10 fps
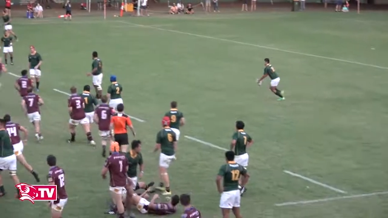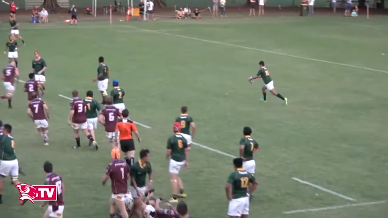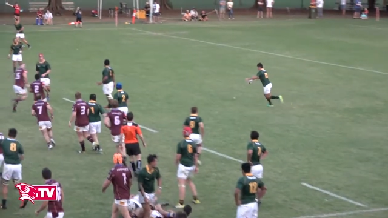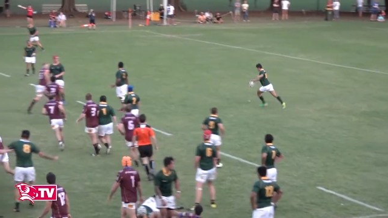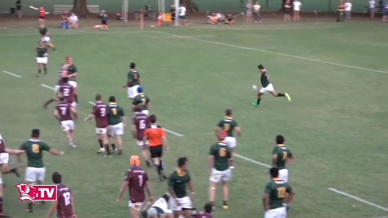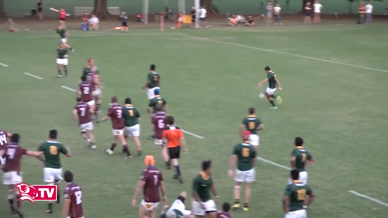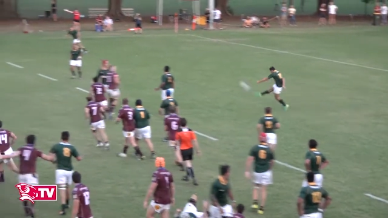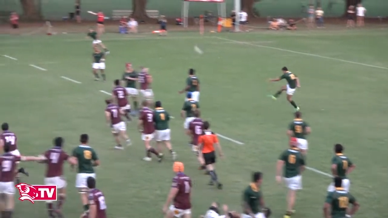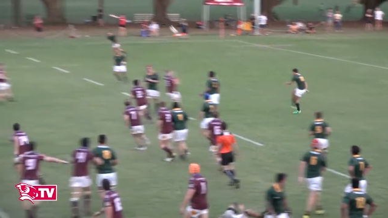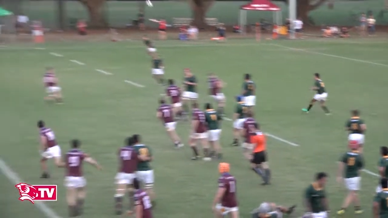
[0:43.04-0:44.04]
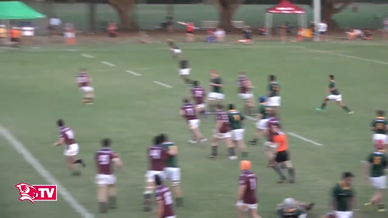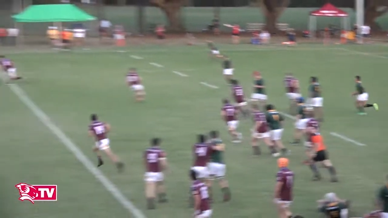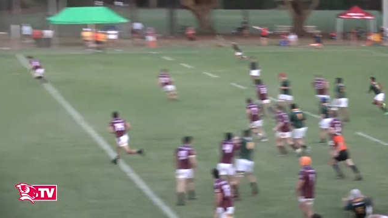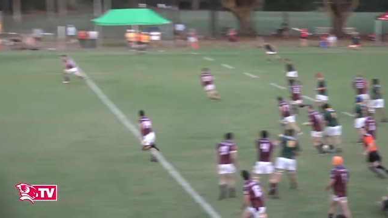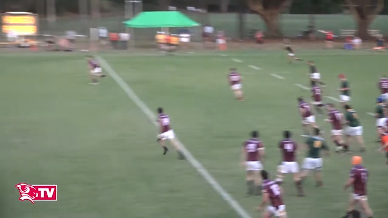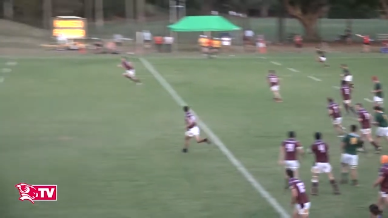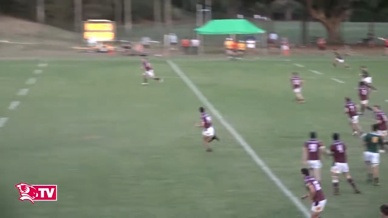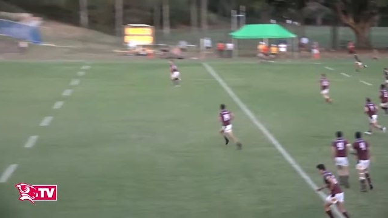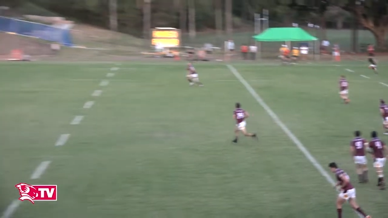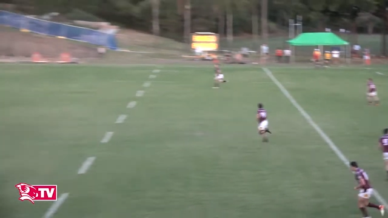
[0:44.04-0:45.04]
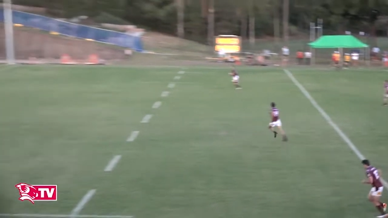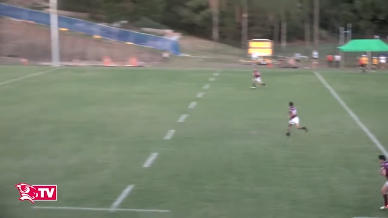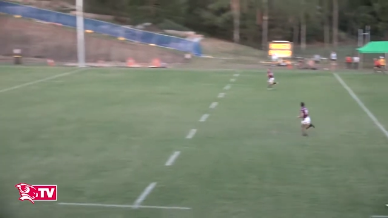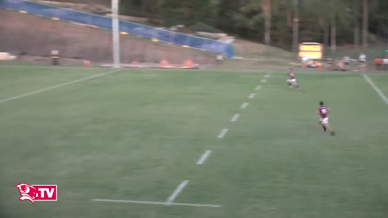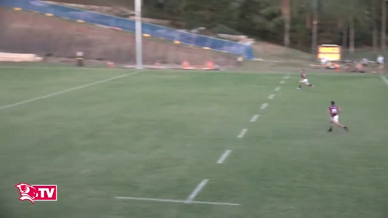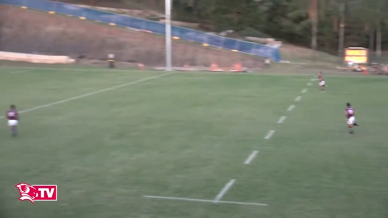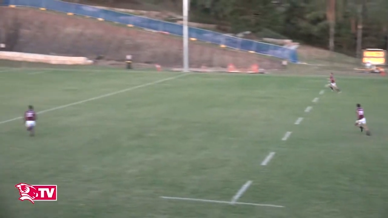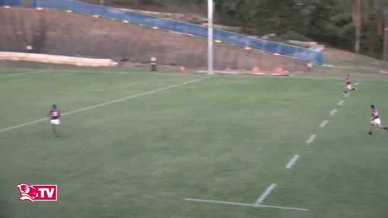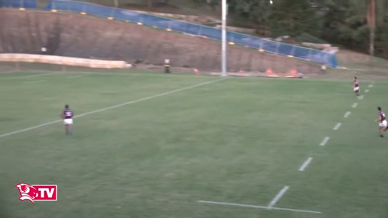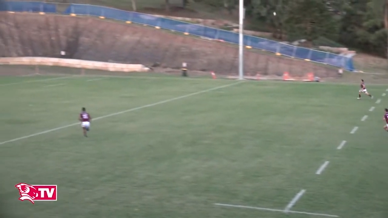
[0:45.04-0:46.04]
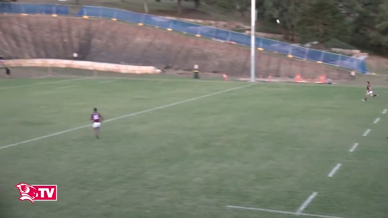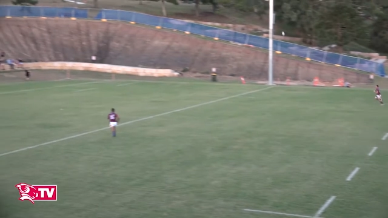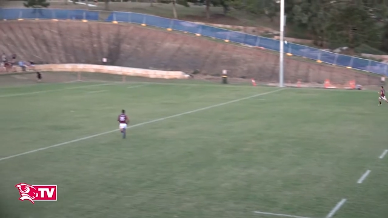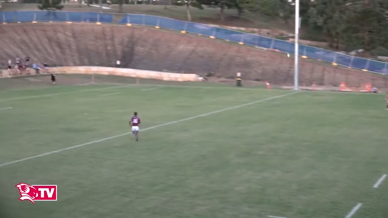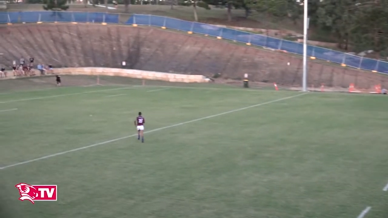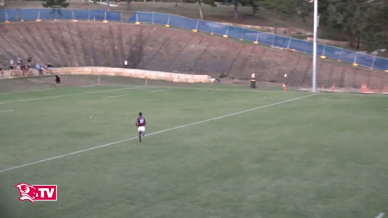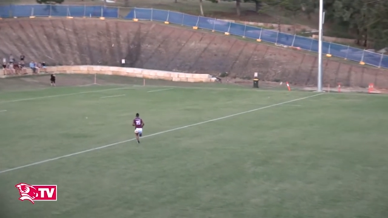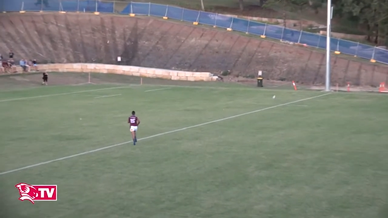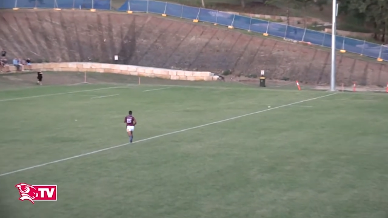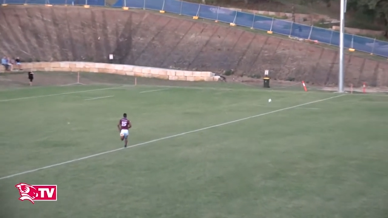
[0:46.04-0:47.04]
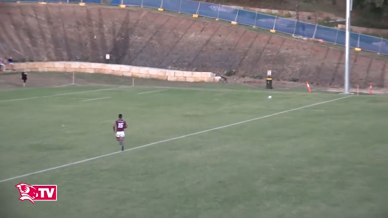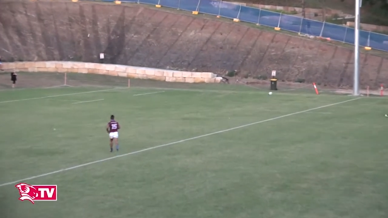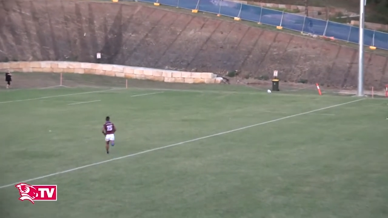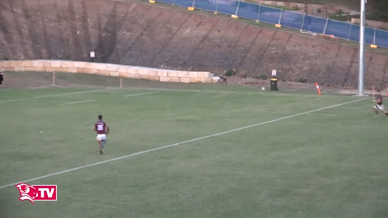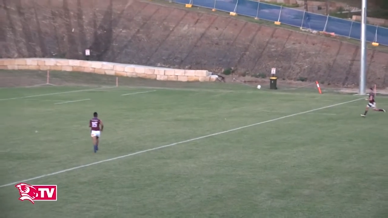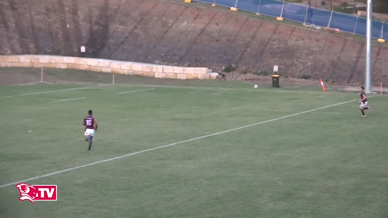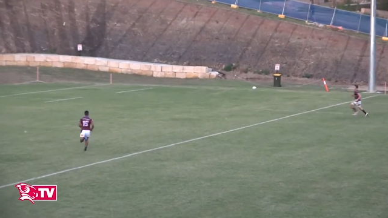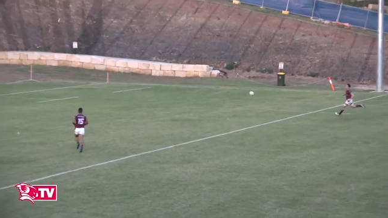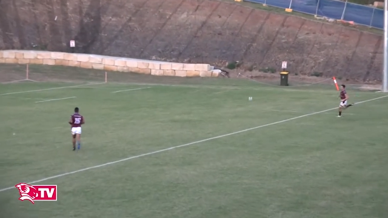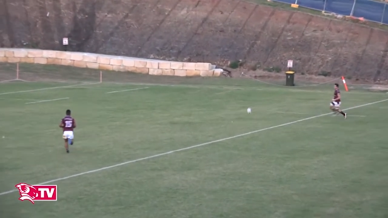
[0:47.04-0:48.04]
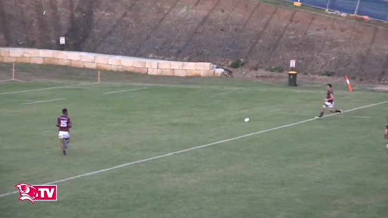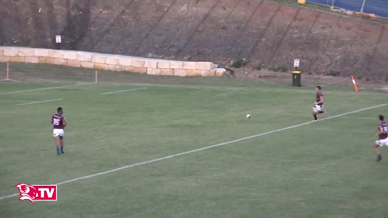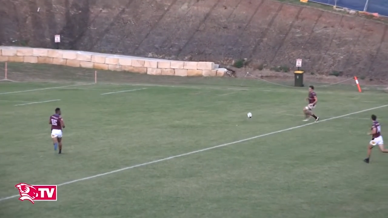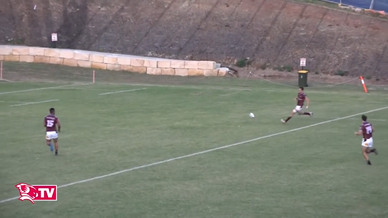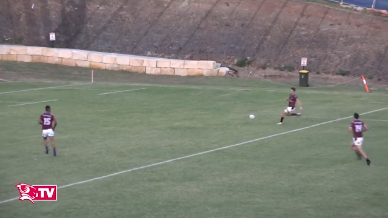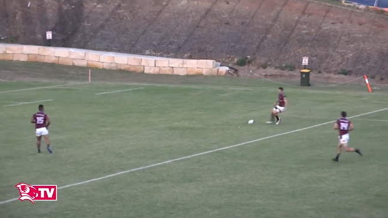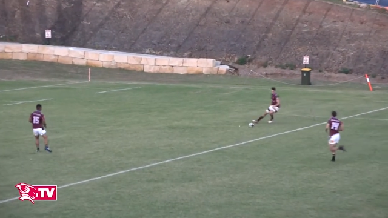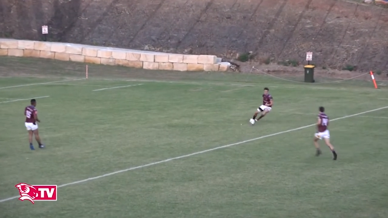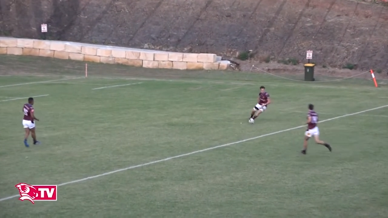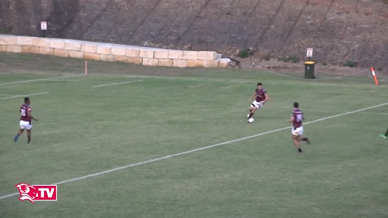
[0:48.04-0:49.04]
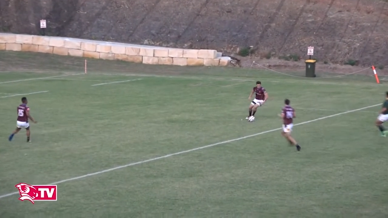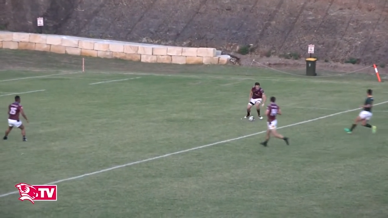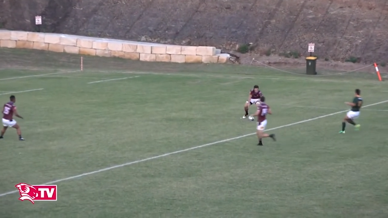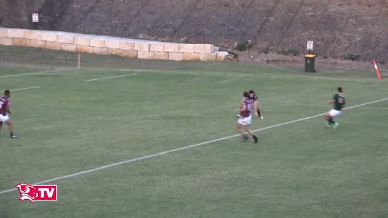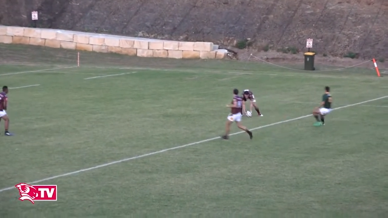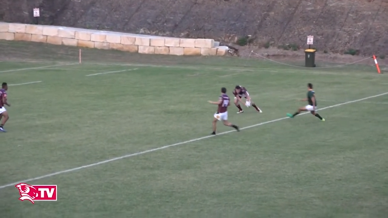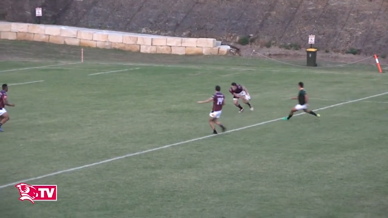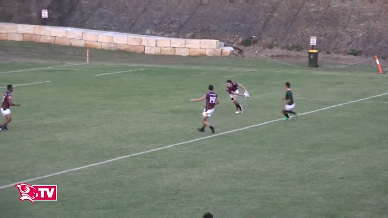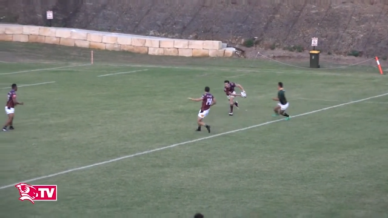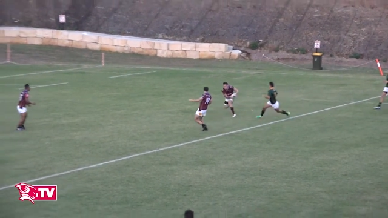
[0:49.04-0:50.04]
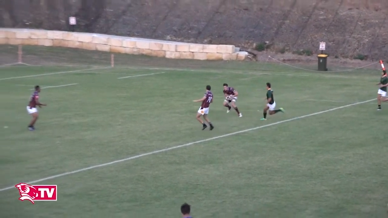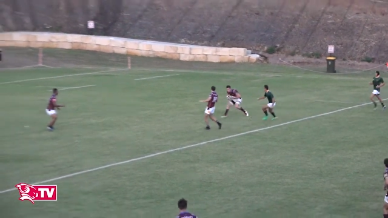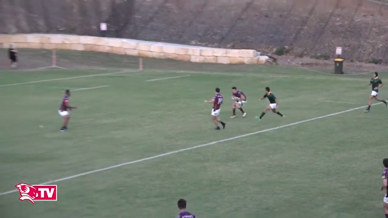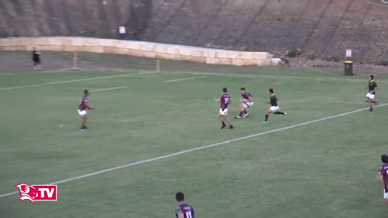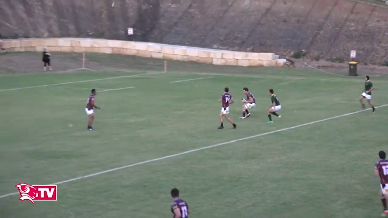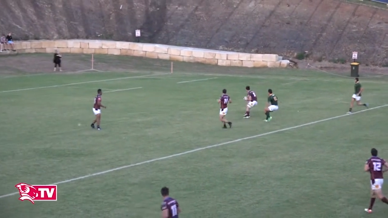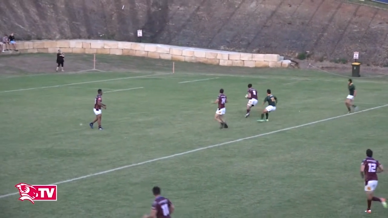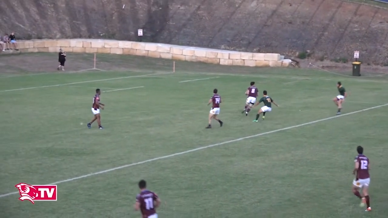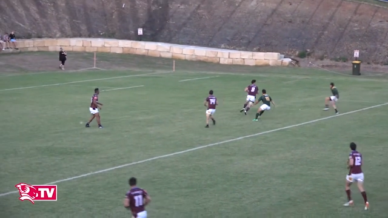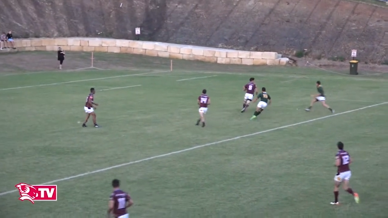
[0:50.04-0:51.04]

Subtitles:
[unreadable: no face in view]